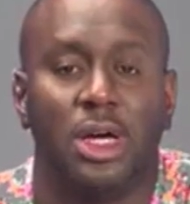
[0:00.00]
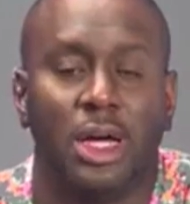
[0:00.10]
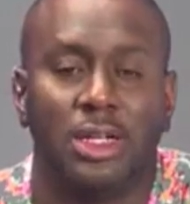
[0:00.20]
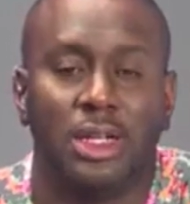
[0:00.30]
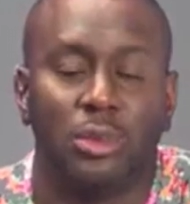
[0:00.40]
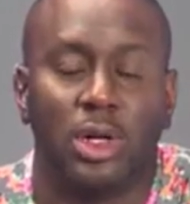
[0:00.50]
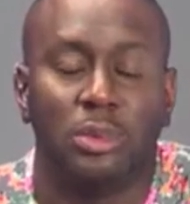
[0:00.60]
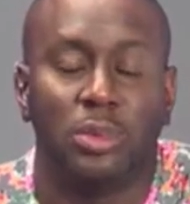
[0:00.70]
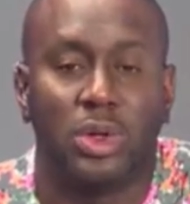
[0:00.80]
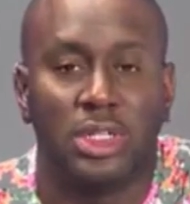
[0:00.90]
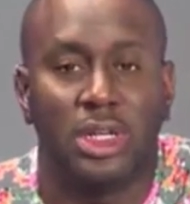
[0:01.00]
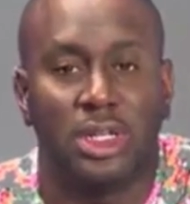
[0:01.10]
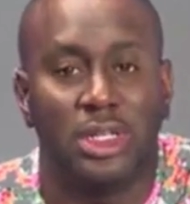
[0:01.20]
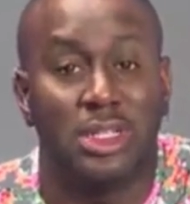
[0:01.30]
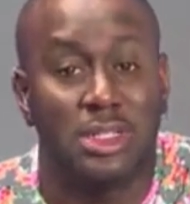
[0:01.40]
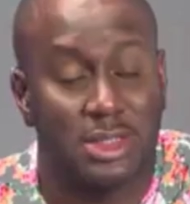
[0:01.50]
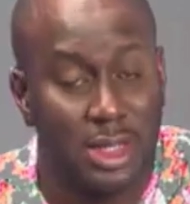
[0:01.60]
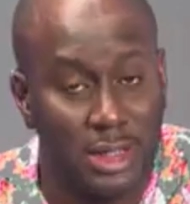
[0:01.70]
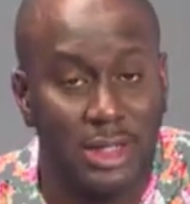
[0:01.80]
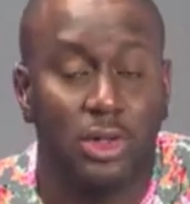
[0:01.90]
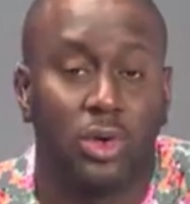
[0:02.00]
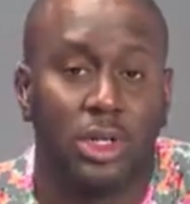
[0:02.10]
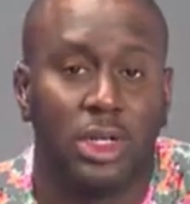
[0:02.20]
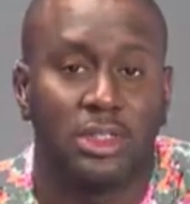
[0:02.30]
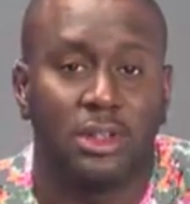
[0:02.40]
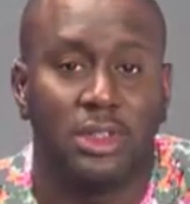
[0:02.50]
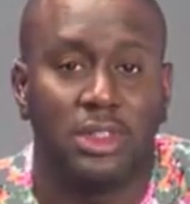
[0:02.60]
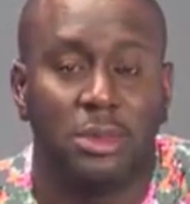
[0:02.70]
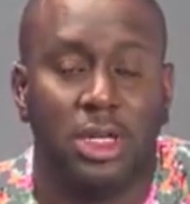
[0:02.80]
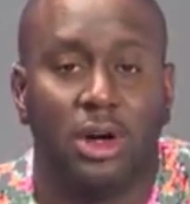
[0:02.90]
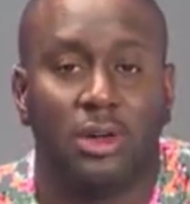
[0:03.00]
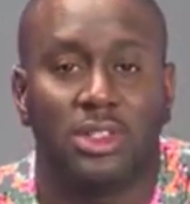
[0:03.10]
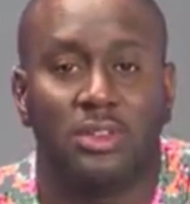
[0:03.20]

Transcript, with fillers: and then more importantly, the standing orders of the Tobago House